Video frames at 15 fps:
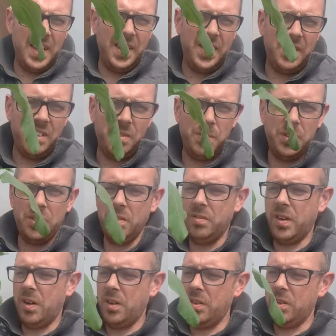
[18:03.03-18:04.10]
this is the
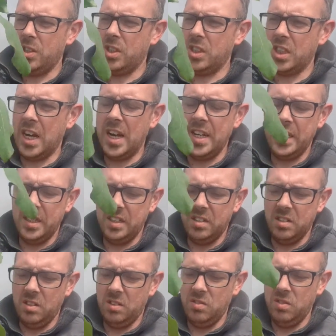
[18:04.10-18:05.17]
sunflower, the Russian giant.
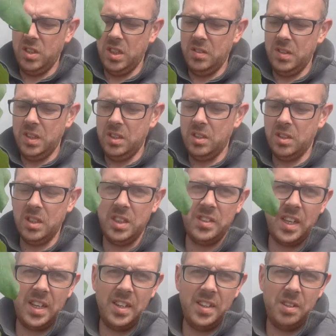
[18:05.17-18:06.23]
It's looking really good
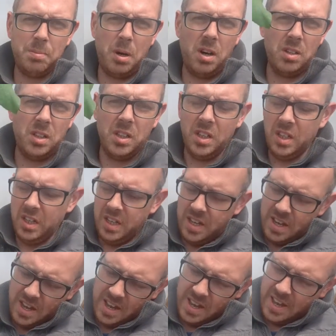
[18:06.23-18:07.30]
inside of this pot.
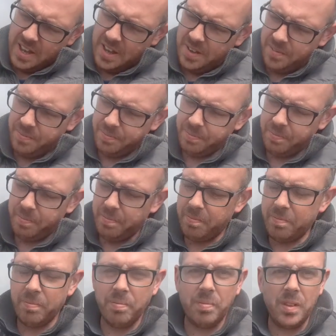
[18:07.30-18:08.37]
I
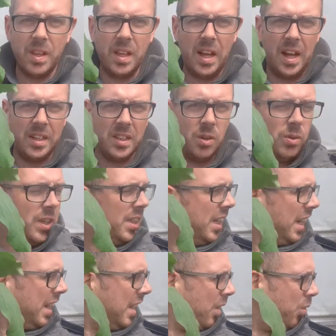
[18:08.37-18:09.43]
don't need
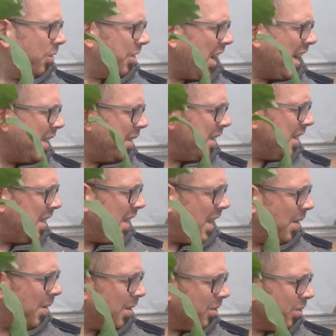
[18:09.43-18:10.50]
to get it outside.
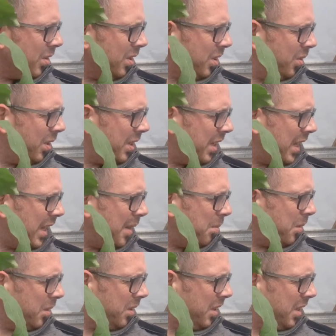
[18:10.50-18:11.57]
I was going to do it today,
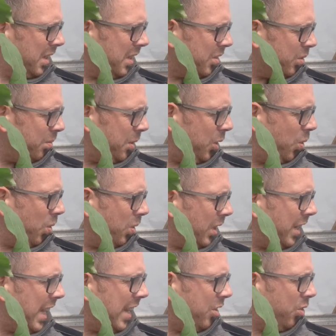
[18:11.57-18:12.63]
but it's going to be
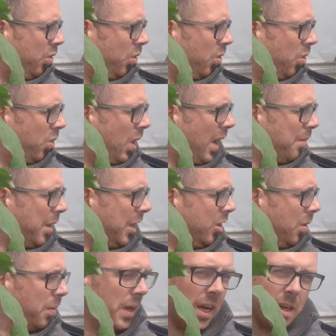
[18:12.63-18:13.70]
cold tonight, so I
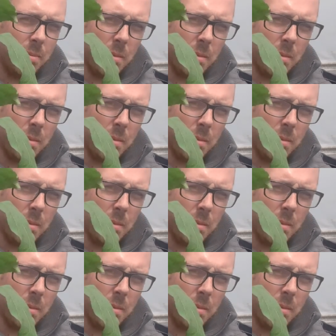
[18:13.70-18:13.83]
might come